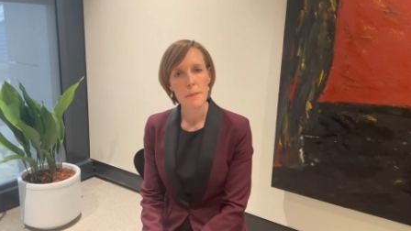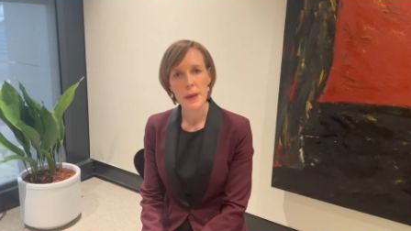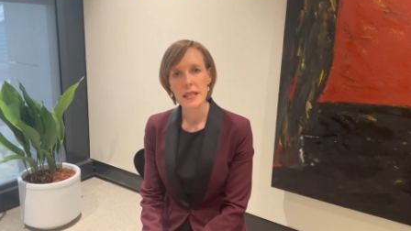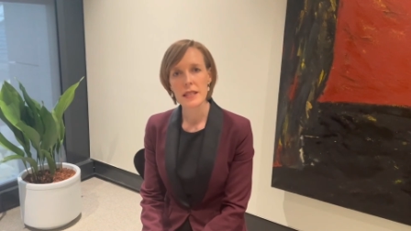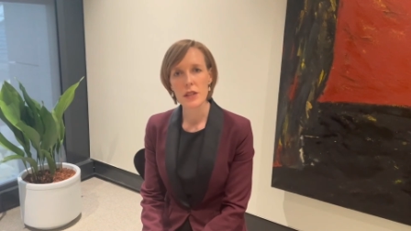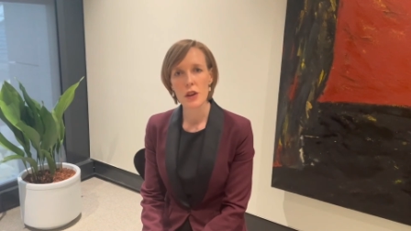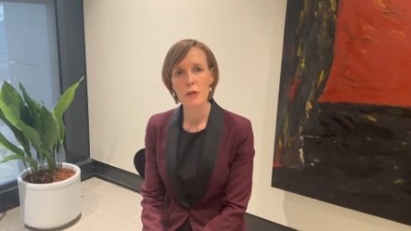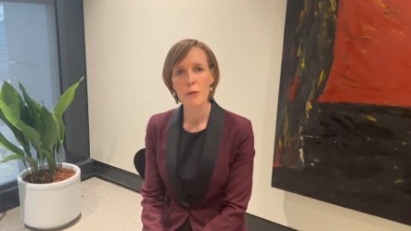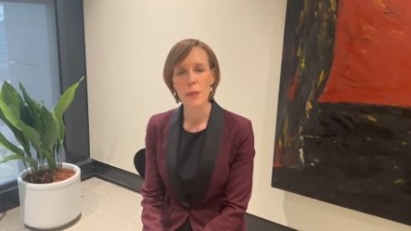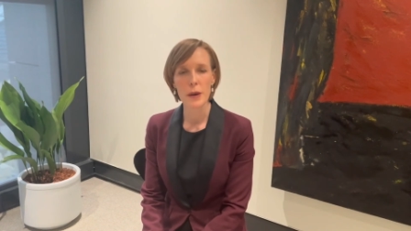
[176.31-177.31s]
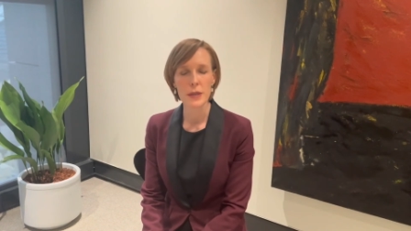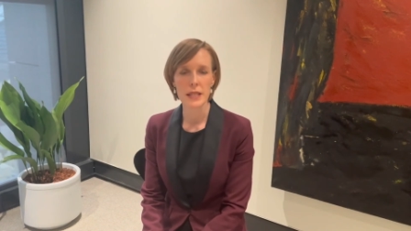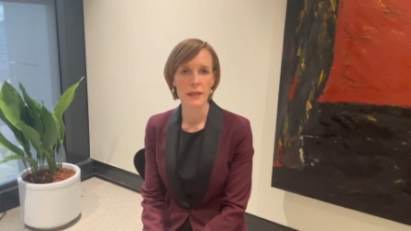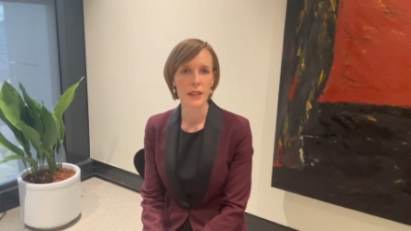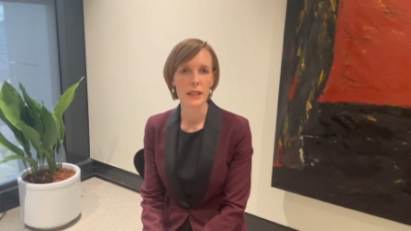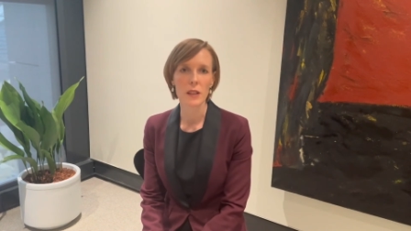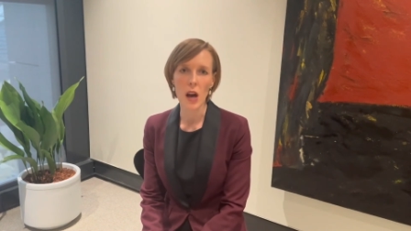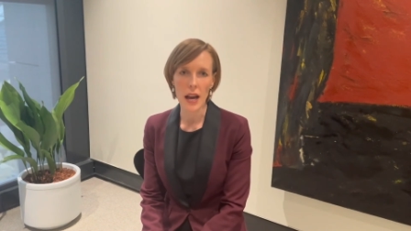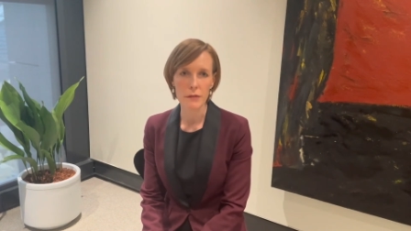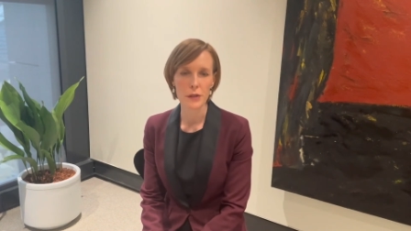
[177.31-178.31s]
best served by receiving
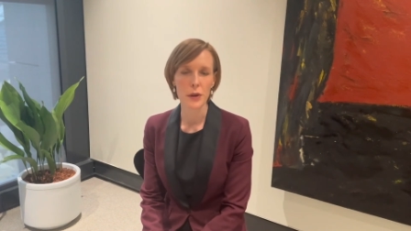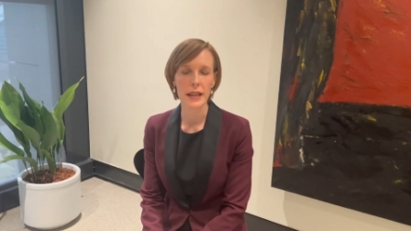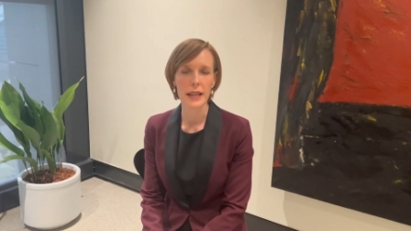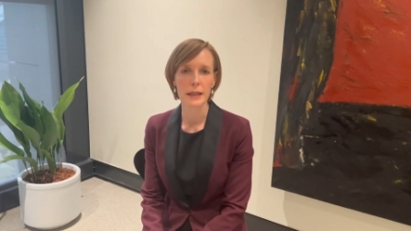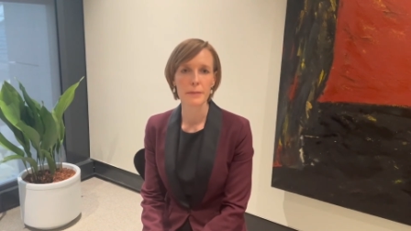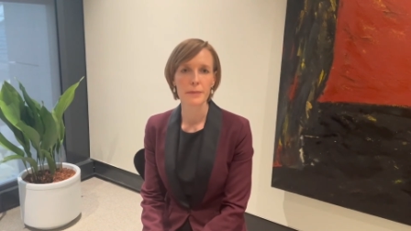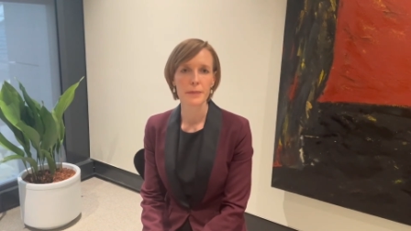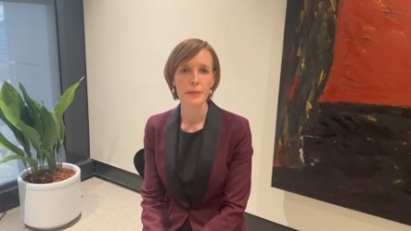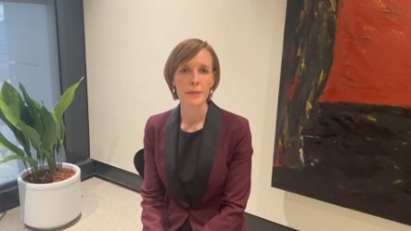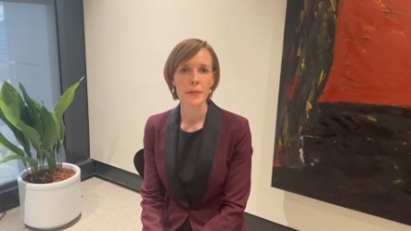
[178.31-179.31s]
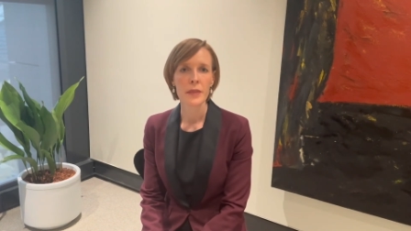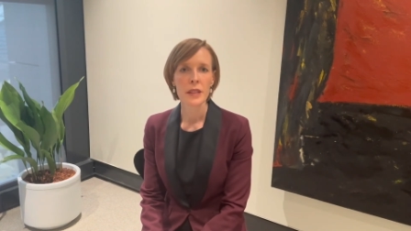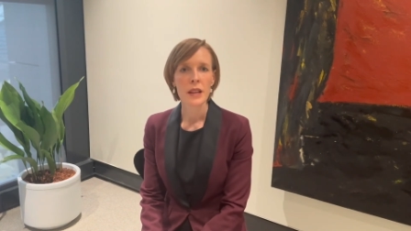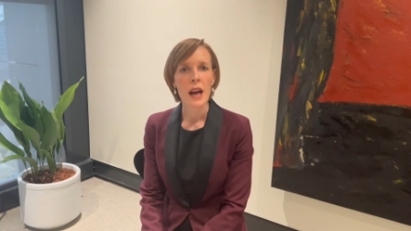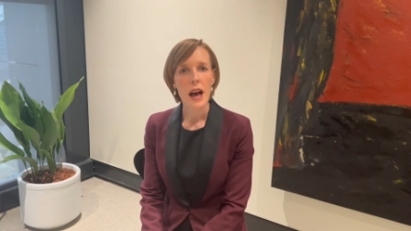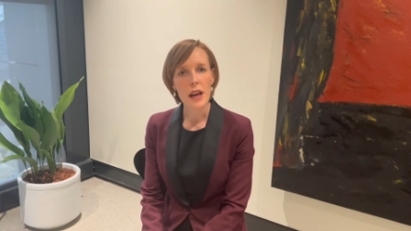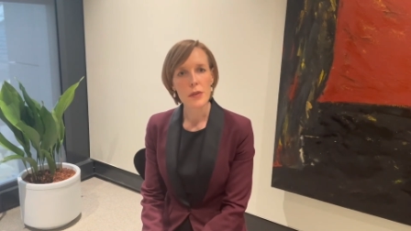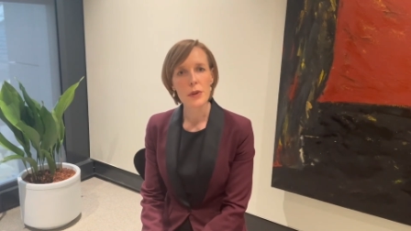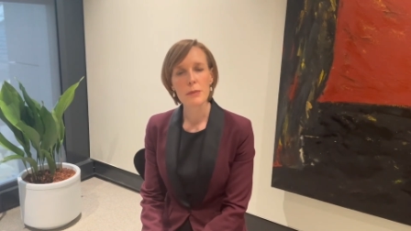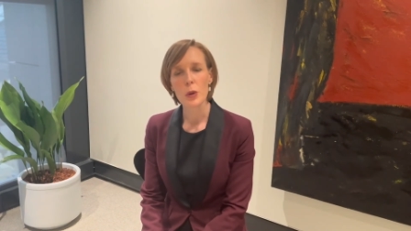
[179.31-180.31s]
live training. Other
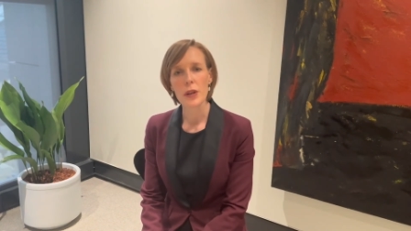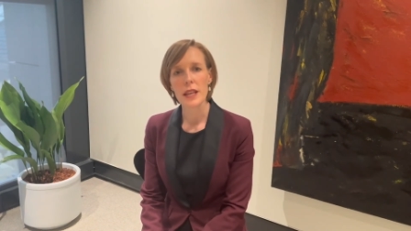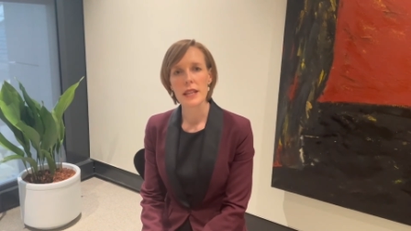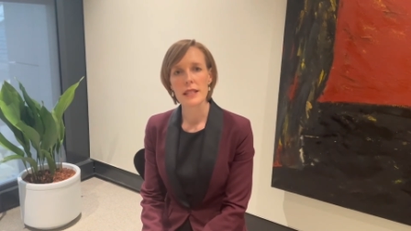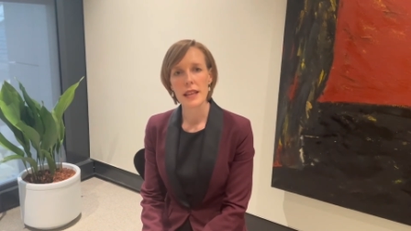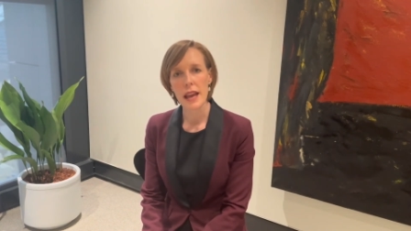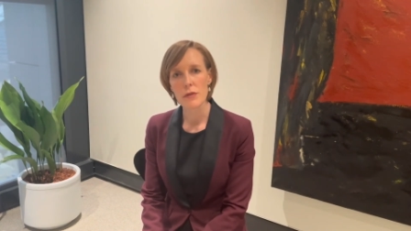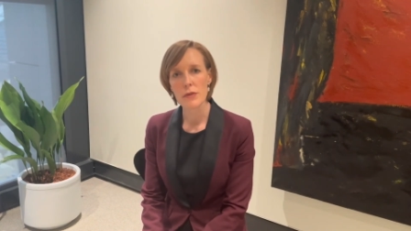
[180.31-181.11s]
employees can